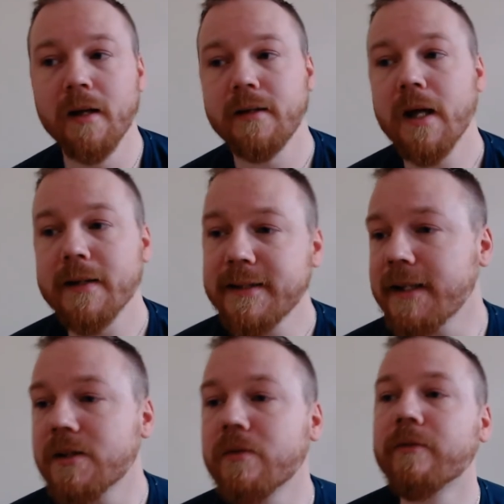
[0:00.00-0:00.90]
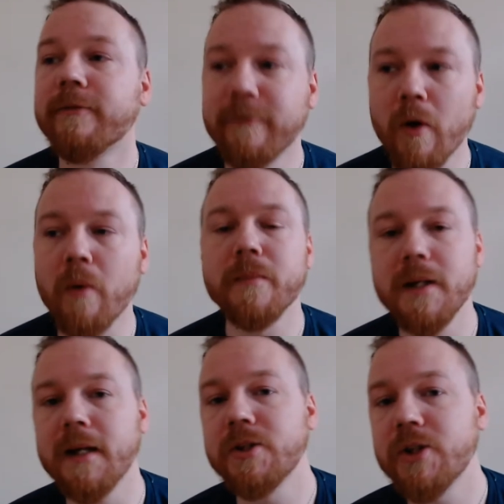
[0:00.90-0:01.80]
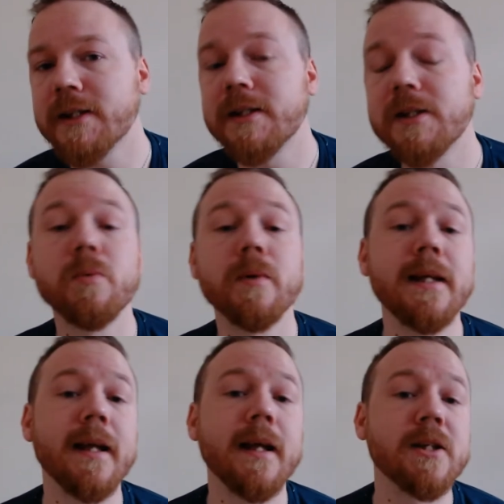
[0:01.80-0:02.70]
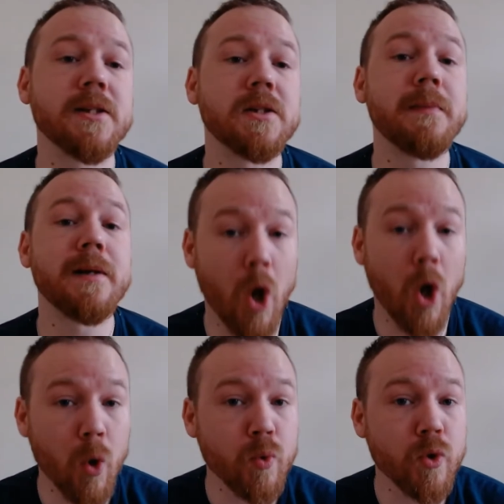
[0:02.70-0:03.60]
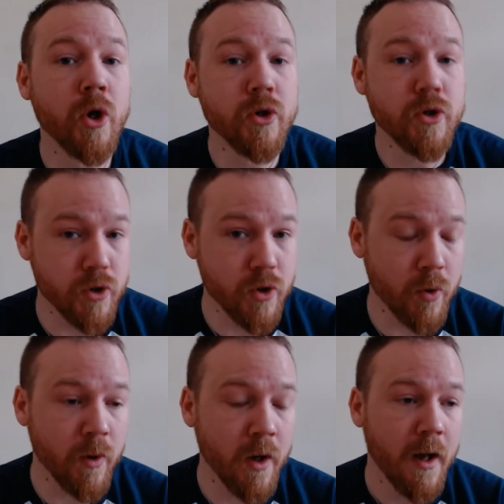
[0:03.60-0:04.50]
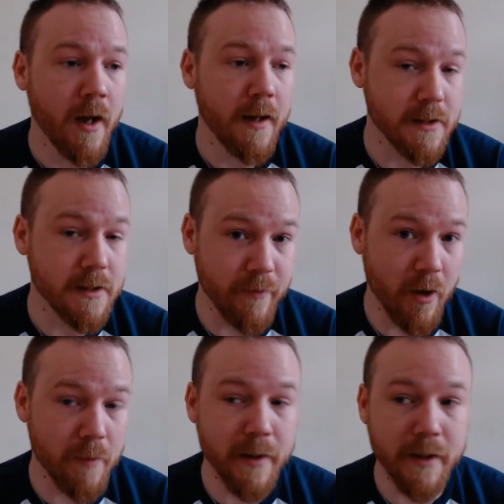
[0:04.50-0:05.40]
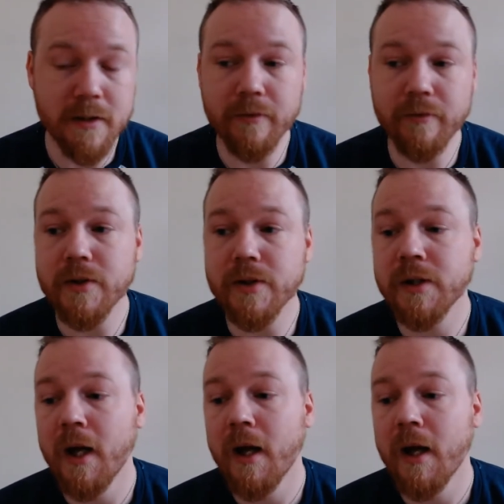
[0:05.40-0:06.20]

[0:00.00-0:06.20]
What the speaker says: Now, this isn't from the NHS. This is what the NHS has been told to do. And there's a very big difference.